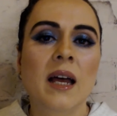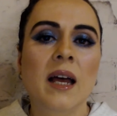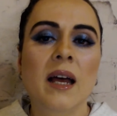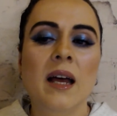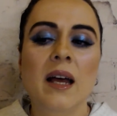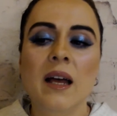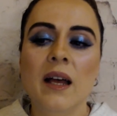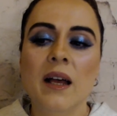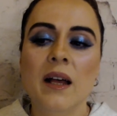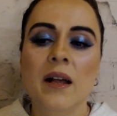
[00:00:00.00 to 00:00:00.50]

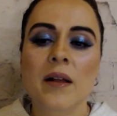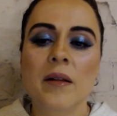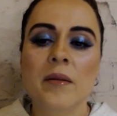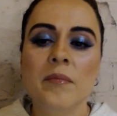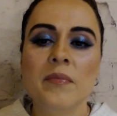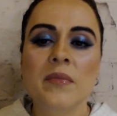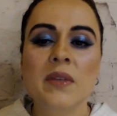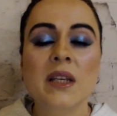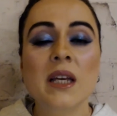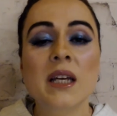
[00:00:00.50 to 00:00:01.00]

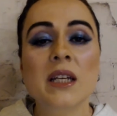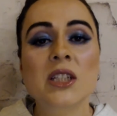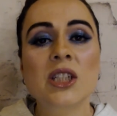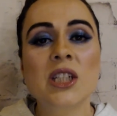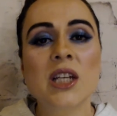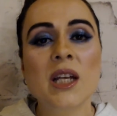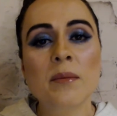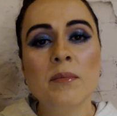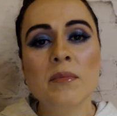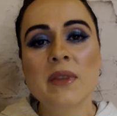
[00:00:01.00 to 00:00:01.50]
Yeah,
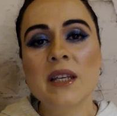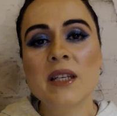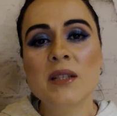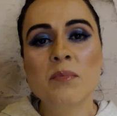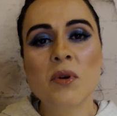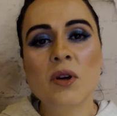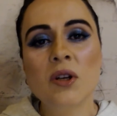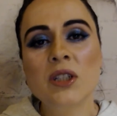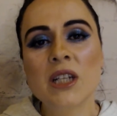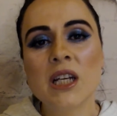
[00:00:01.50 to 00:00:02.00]
share this
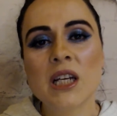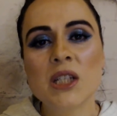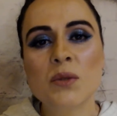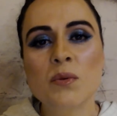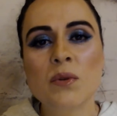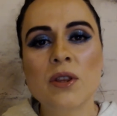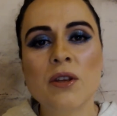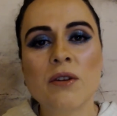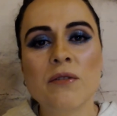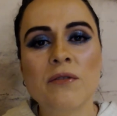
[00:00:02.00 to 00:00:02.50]
podcast
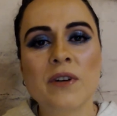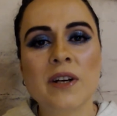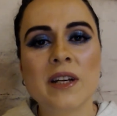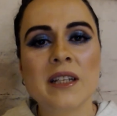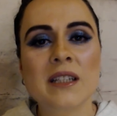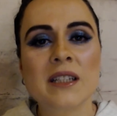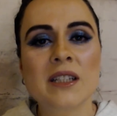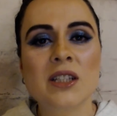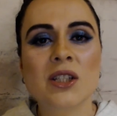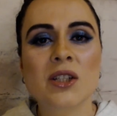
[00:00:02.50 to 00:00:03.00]
with your
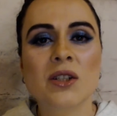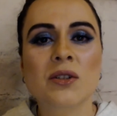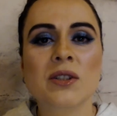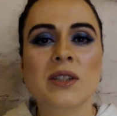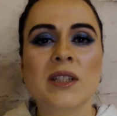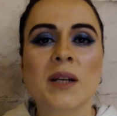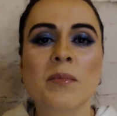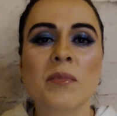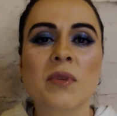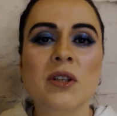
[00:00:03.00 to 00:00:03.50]
friends or
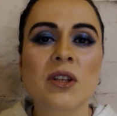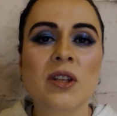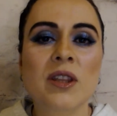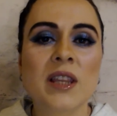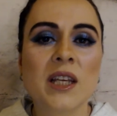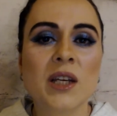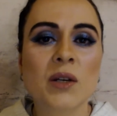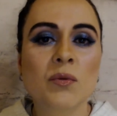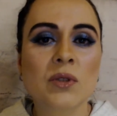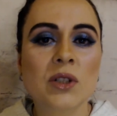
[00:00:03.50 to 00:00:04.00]
someone you
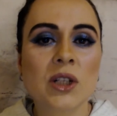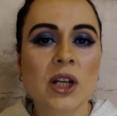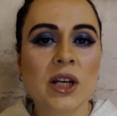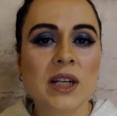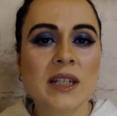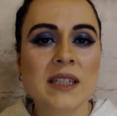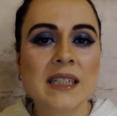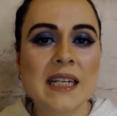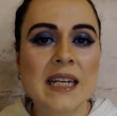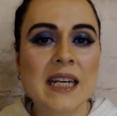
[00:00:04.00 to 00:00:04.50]
think would
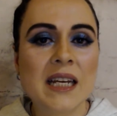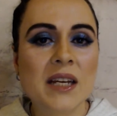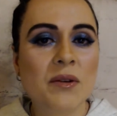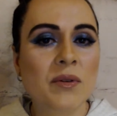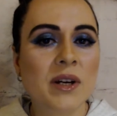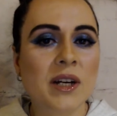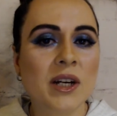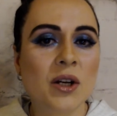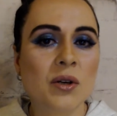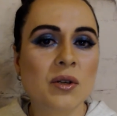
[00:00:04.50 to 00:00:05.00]
like to hear
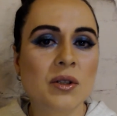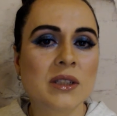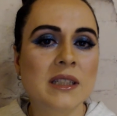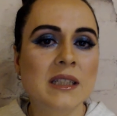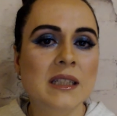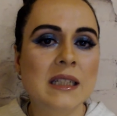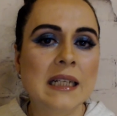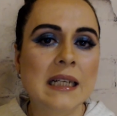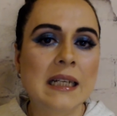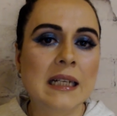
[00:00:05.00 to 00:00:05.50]
it or
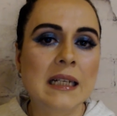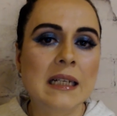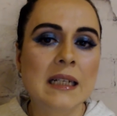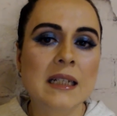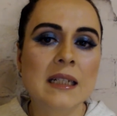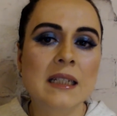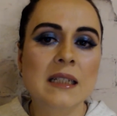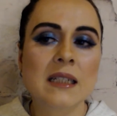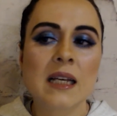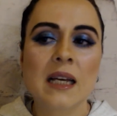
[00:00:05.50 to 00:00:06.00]

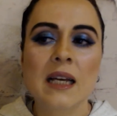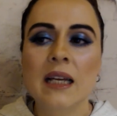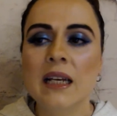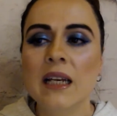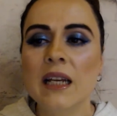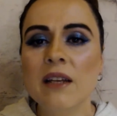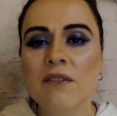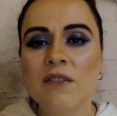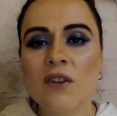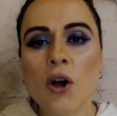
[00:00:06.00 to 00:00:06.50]
see it.
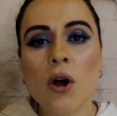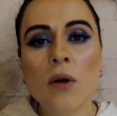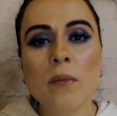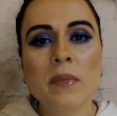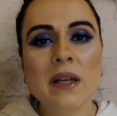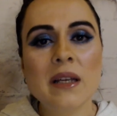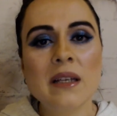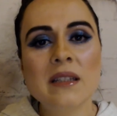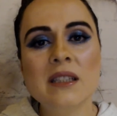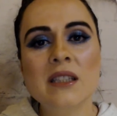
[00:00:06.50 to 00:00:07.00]
Leave
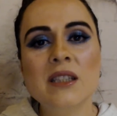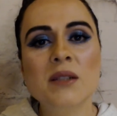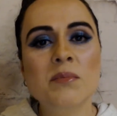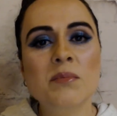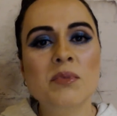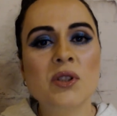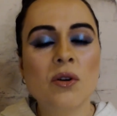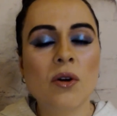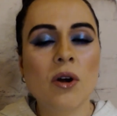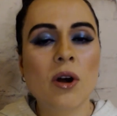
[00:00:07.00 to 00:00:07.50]
comments,
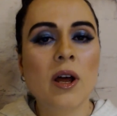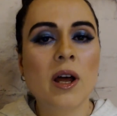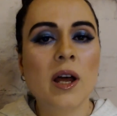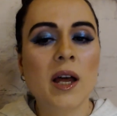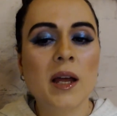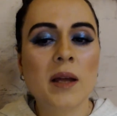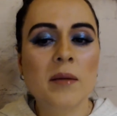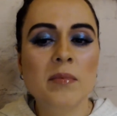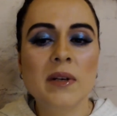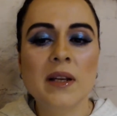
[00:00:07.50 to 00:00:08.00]

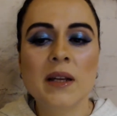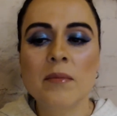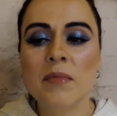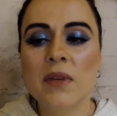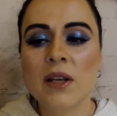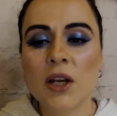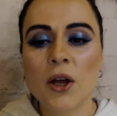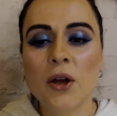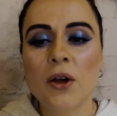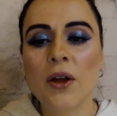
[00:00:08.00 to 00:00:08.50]
subscribe, let
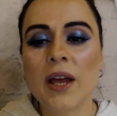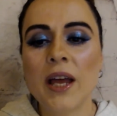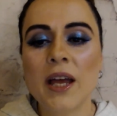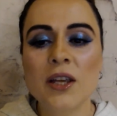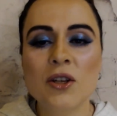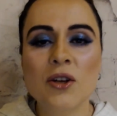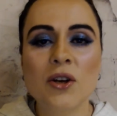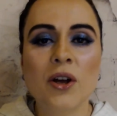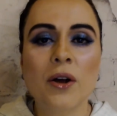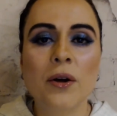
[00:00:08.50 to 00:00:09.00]
me know how
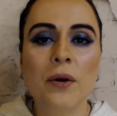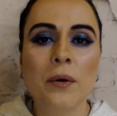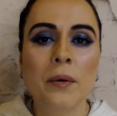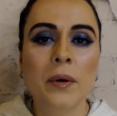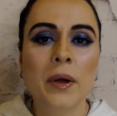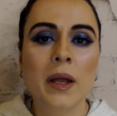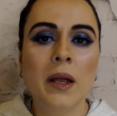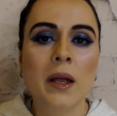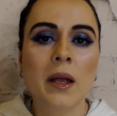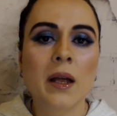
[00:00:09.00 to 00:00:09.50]
you're
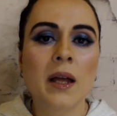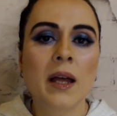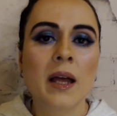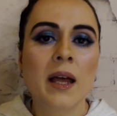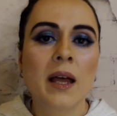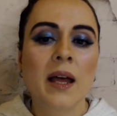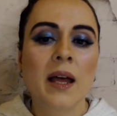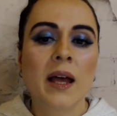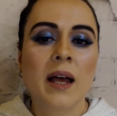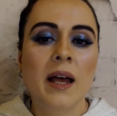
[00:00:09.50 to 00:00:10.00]
going.
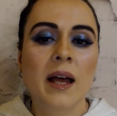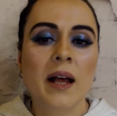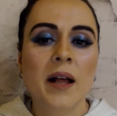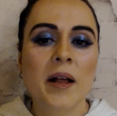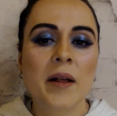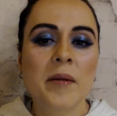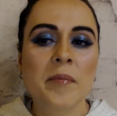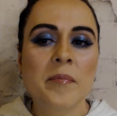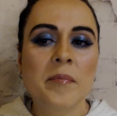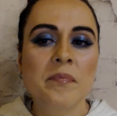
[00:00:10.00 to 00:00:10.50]

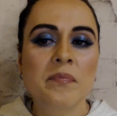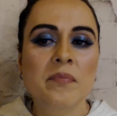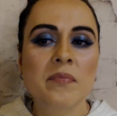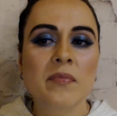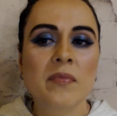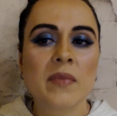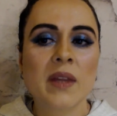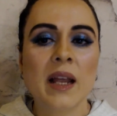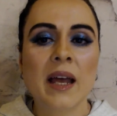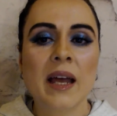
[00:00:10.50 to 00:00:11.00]

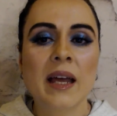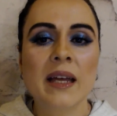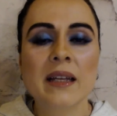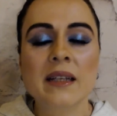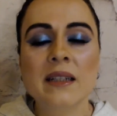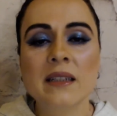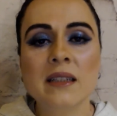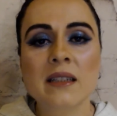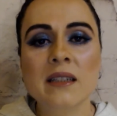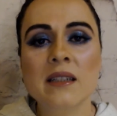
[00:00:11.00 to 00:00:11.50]

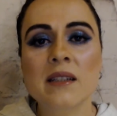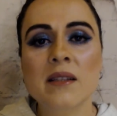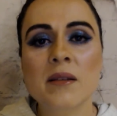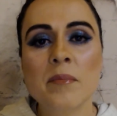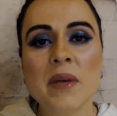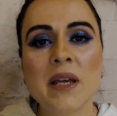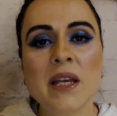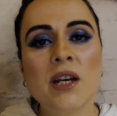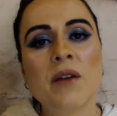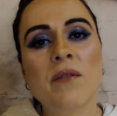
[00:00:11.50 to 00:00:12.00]
And the
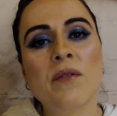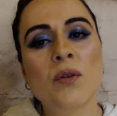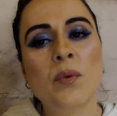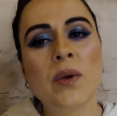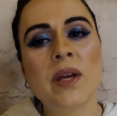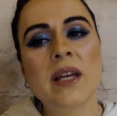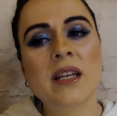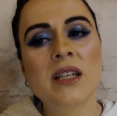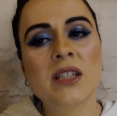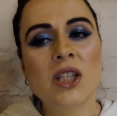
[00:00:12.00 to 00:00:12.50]
beat of the
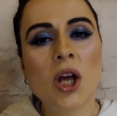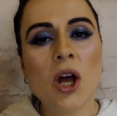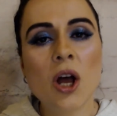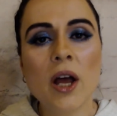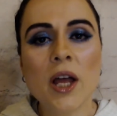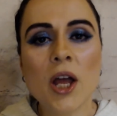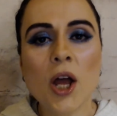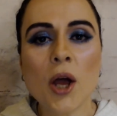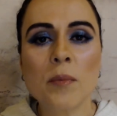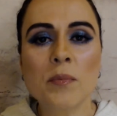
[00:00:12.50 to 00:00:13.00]
week is
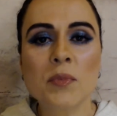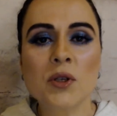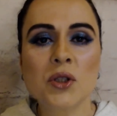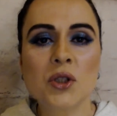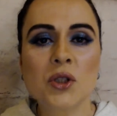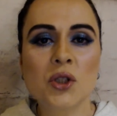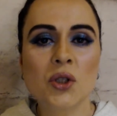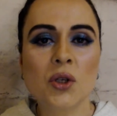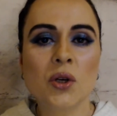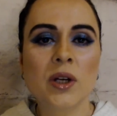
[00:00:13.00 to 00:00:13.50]
high. Hope you
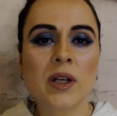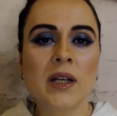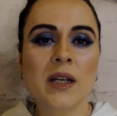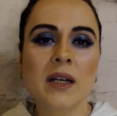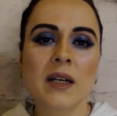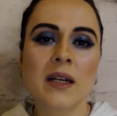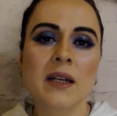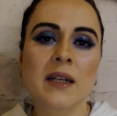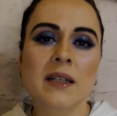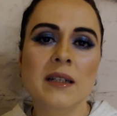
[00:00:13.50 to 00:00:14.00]
enjoy
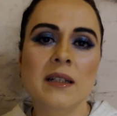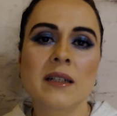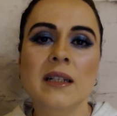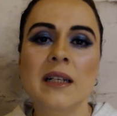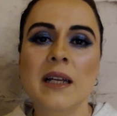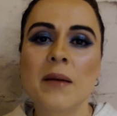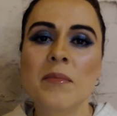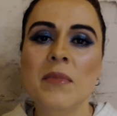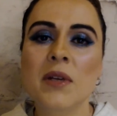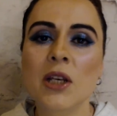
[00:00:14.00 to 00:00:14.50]
it.
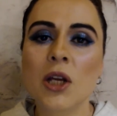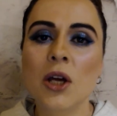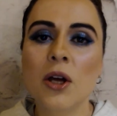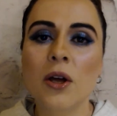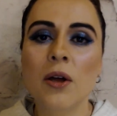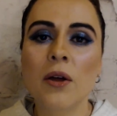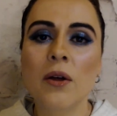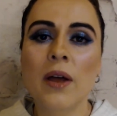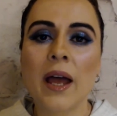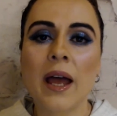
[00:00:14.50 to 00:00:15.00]
Let me
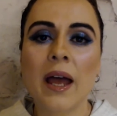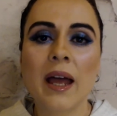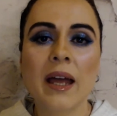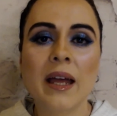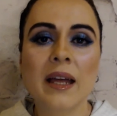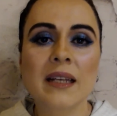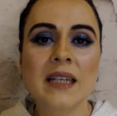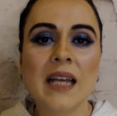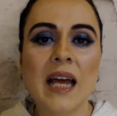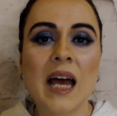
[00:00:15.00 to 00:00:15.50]
know,
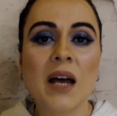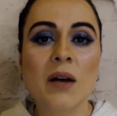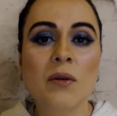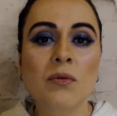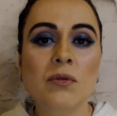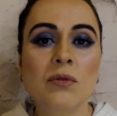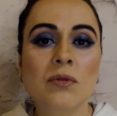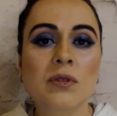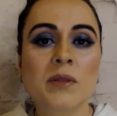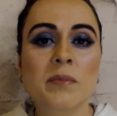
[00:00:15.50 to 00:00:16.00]
and I
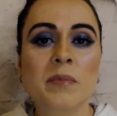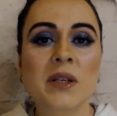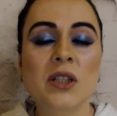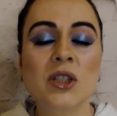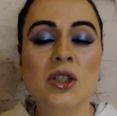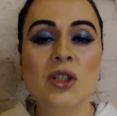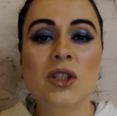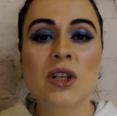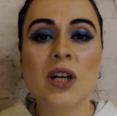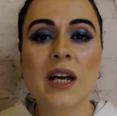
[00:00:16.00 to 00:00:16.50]
will speak
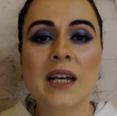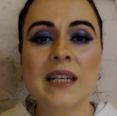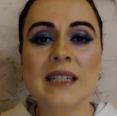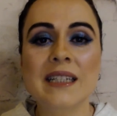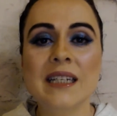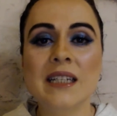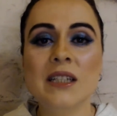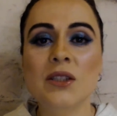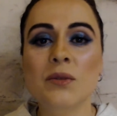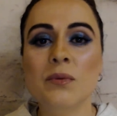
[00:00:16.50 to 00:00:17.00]
to you guys
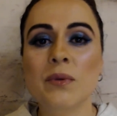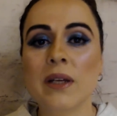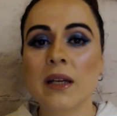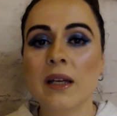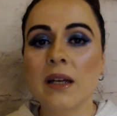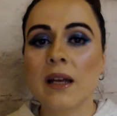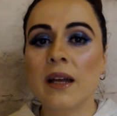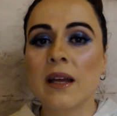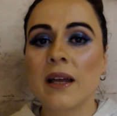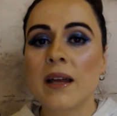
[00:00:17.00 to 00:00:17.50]
next
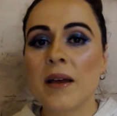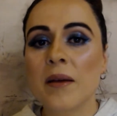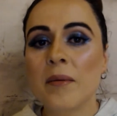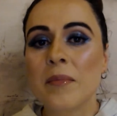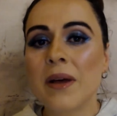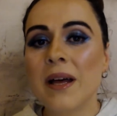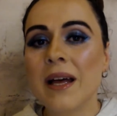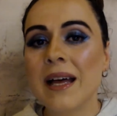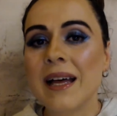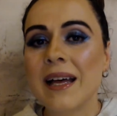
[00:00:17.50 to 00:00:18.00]
week.
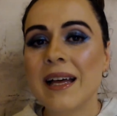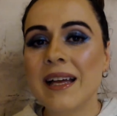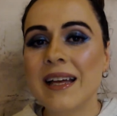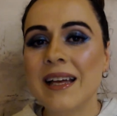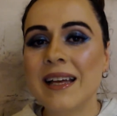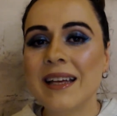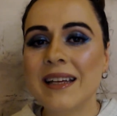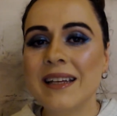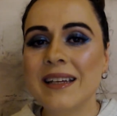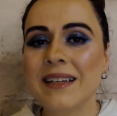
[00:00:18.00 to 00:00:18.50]

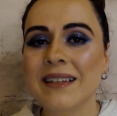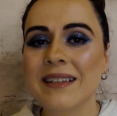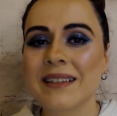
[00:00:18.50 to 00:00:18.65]
Bye.